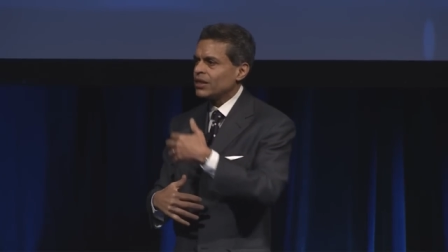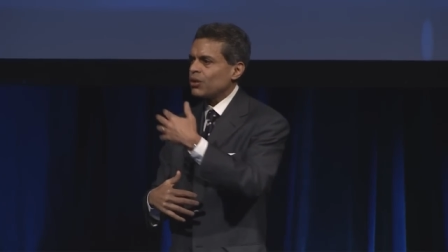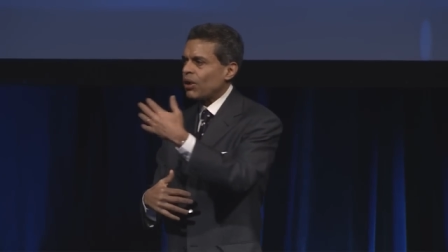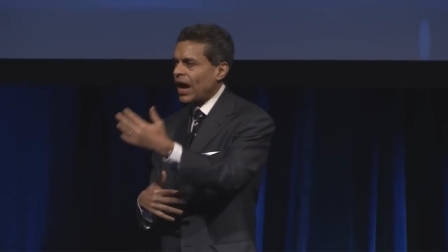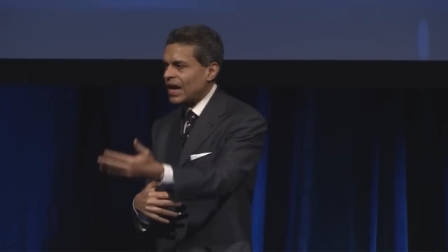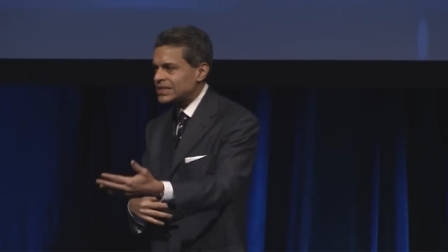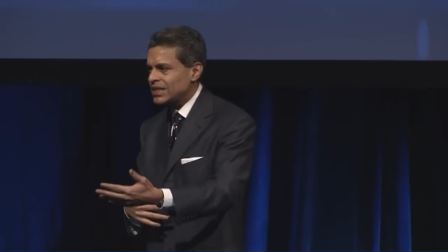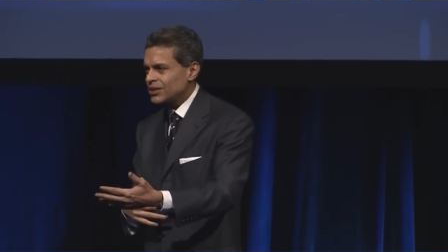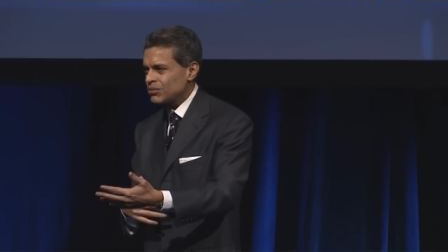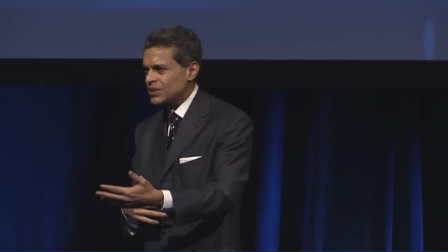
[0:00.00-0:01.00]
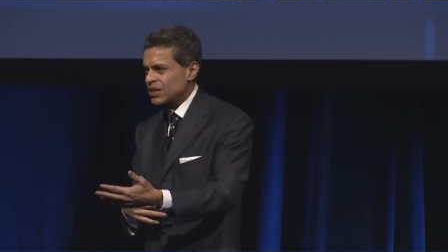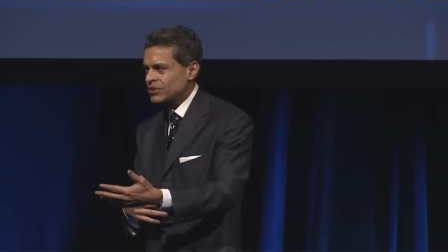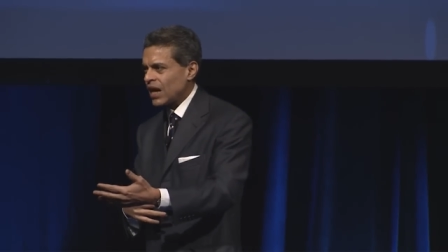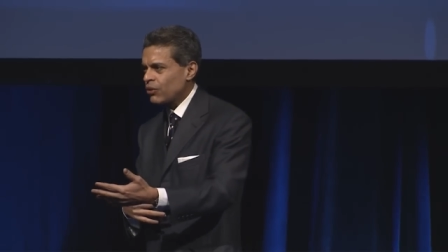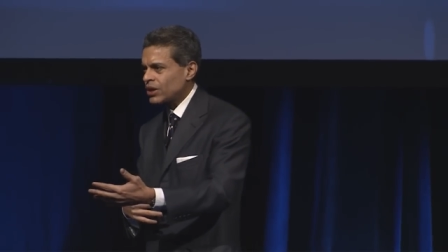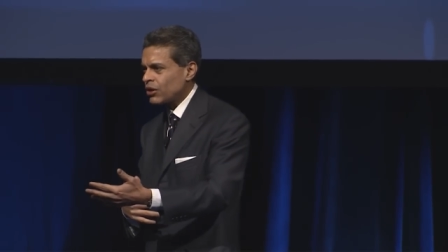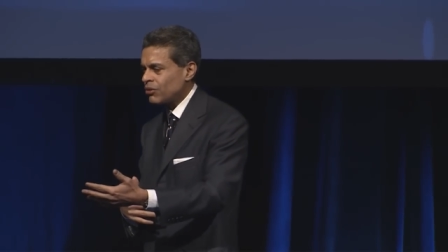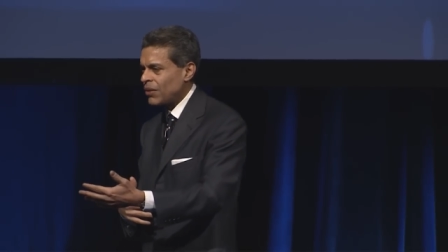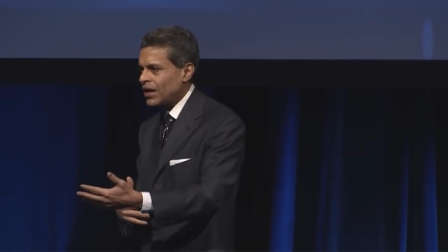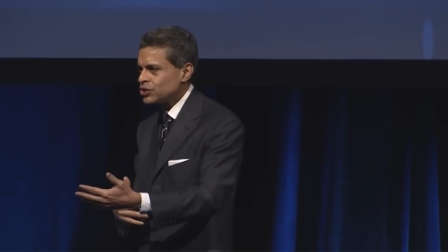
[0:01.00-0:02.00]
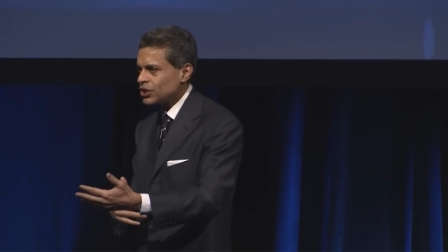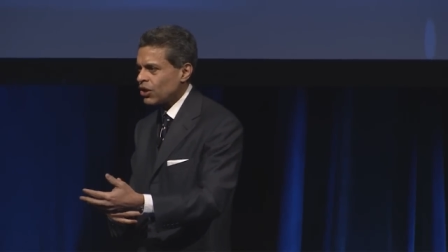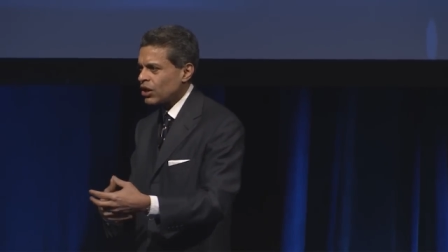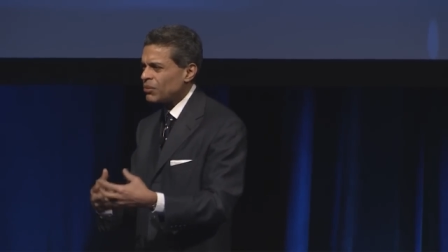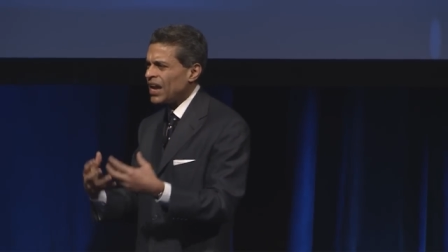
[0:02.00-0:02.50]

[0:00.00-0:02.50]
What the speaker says: they were asking themselves how they could manage the economy,